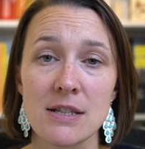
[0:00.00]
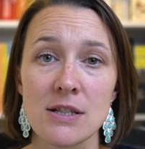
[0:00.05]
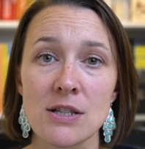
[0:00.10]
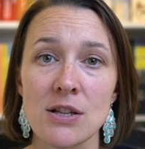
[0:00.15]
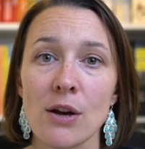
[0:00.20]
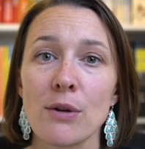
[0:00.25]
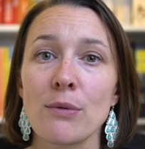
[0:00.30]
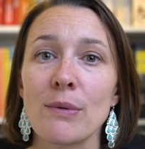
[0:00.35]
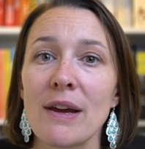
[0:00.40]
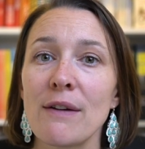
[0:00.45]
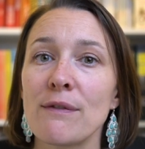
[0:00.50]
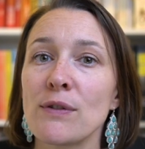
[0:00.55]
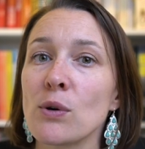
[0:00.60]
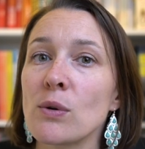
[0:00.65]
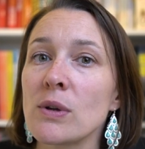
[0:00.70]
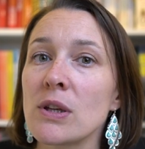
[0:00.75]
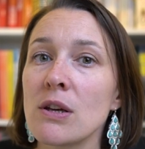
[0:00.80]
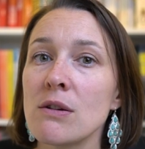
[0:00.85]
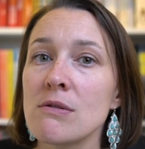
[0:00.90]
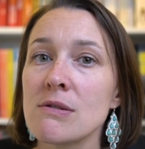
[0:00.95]
So if you're
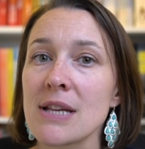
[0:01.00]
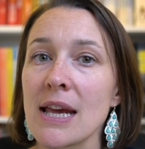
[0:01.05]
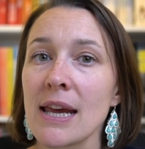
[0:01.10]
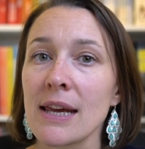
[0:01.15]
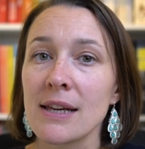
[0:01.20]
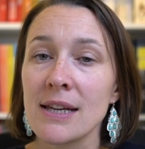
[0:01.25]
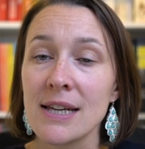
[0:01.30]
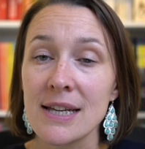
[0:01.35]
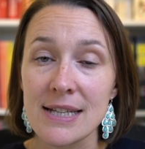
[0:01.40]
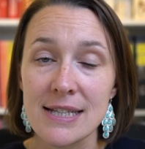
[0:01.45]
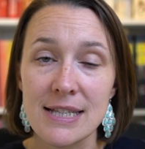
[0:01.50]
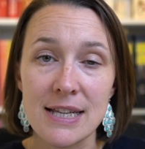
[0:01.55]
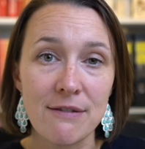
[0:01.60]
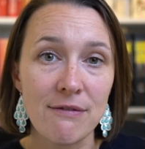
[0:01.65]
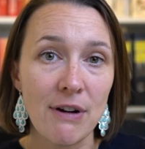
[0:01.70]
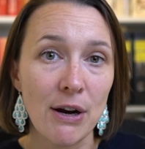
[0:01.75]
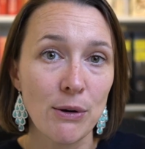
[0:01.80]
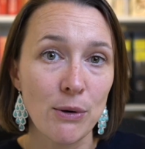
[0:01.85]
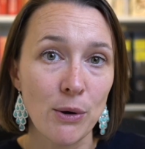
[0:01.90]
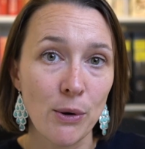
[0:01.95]
using
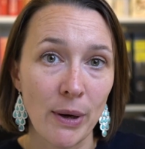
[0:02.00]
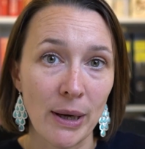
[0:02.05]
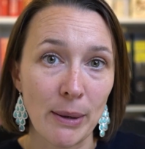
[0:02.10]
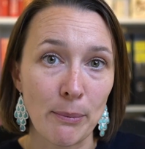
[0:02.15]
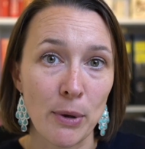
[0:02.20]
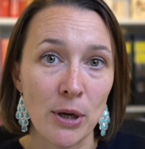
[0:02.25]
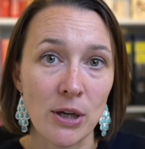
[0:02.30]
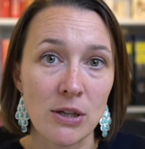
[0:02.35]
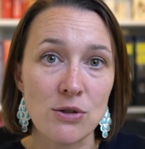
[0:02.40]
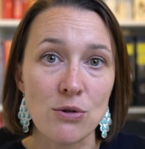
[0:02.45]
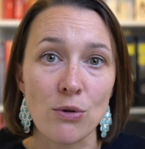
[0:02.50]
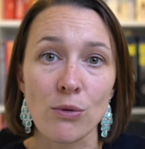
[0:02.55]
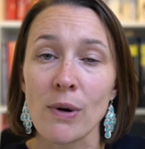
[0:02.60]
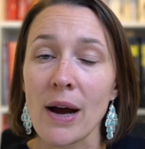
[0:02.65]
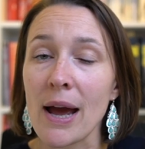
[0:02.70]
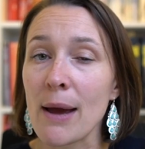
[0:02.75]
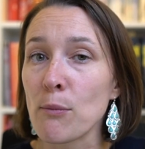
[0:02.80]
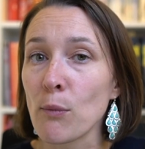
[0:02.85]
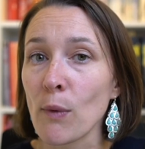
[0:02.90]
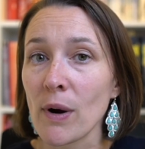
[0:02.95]
Xero, QuickBooks or
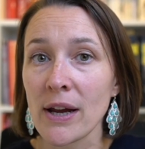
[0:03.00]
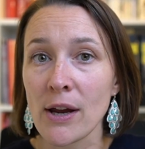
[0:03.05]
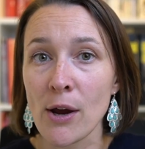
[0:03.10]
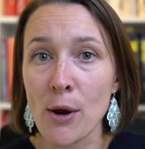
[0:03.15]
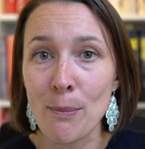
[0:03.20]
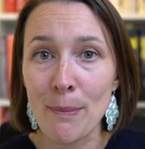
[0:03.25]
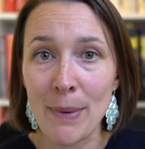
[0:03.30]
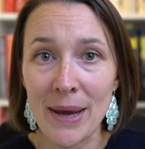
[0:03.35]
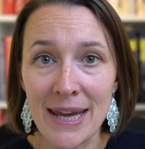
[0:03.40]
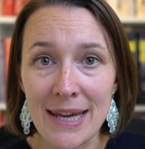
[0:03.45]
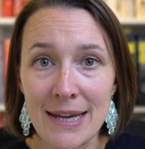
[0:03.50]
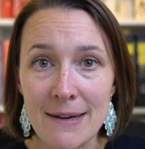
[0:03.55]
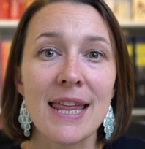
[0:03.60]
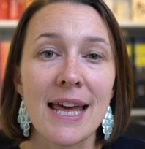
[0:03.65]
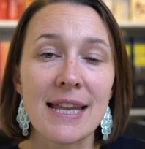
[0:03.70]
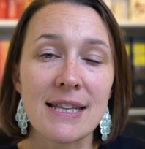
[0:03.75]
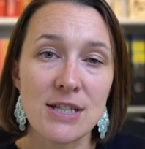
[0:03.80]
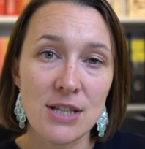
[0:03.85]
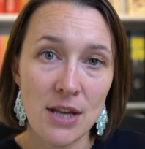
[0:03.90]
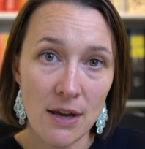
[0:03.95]
MYOB,
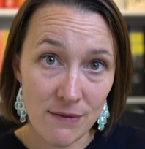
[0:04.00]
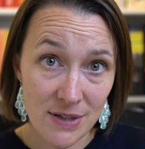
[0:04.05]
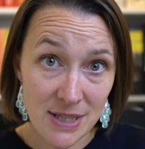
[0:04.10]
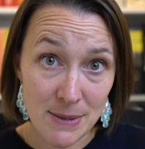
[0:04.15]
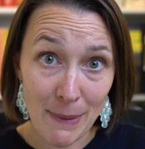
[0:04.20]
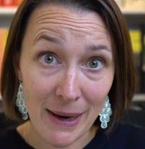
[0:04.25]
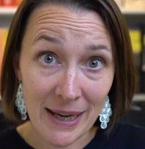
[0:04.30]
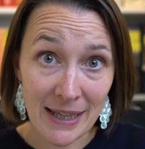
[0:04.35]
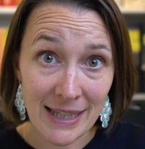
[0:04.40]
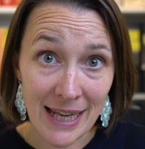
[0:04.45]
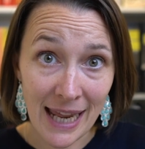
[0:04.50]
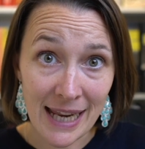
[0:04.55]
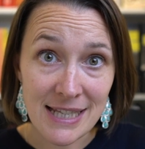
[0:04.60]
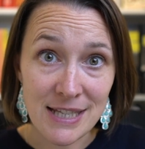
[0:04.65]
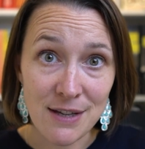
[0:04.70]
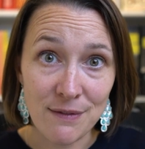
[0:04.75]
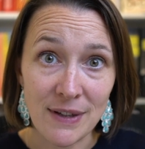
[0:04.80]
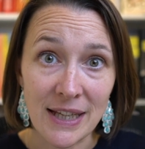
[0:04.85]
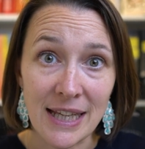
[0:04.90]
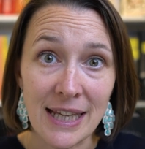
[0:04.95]
then ServiceM8
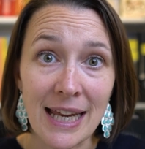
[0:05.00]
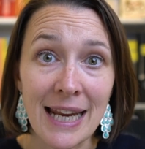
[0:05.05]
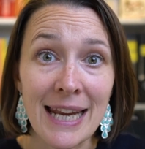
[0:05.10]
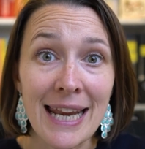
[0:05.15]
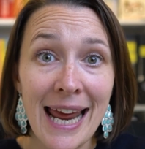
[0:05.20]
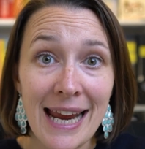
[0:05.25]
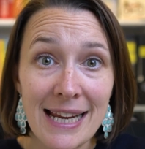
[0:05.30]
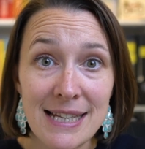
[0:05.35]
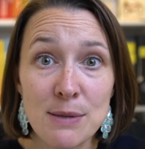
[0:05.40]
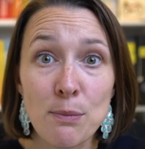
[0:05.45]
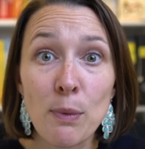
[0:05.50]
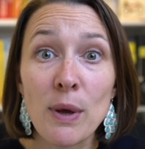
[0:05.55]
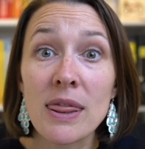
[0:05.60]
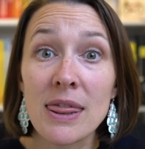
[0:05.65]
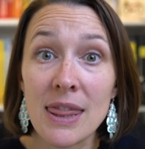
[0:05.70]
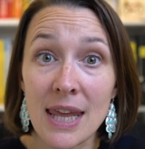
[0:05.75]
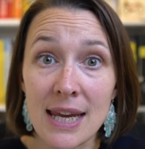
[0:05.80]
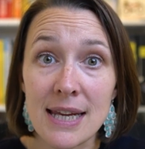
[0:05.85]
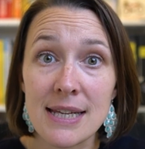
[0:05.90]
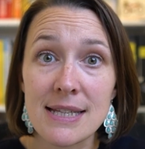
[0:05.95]
natively connects
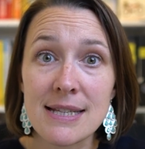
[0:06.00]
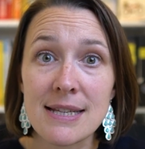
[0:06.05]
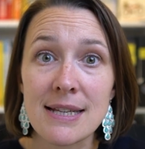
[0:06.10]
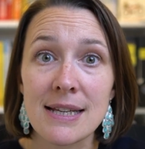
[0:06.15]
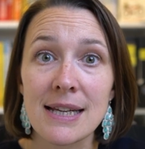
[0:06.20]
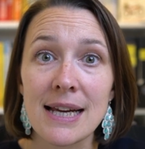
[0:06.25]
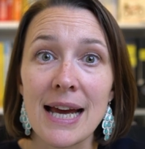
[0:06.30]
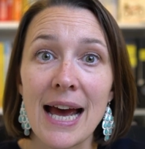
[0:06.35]
with these,